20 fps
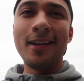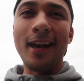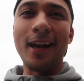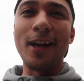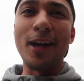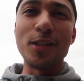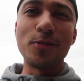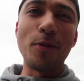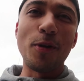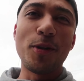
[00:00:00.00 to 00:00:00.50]
Hey
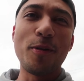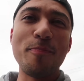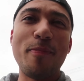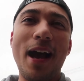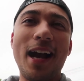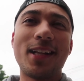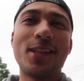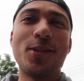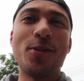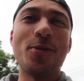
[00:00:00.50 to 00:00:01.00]
guys, welcome
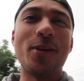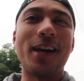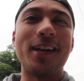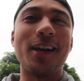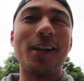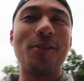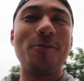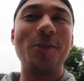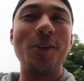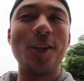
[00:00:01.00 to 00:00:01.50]
back to
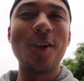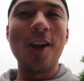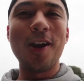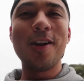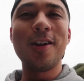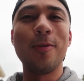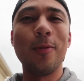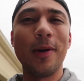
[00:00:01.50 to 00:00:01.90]
another video.